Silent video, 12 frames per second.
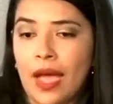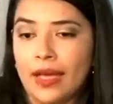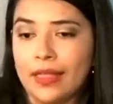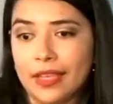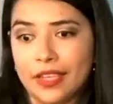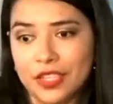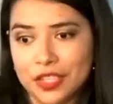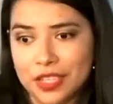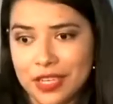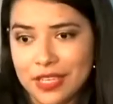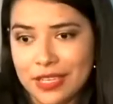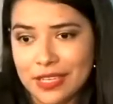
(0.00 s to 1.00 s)
I think
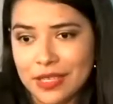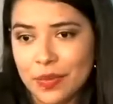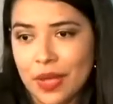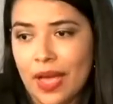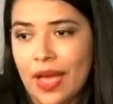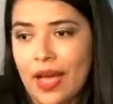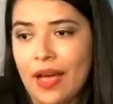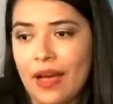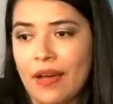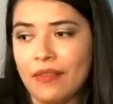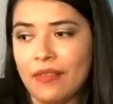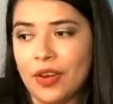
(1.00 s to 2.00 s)
journalists, we have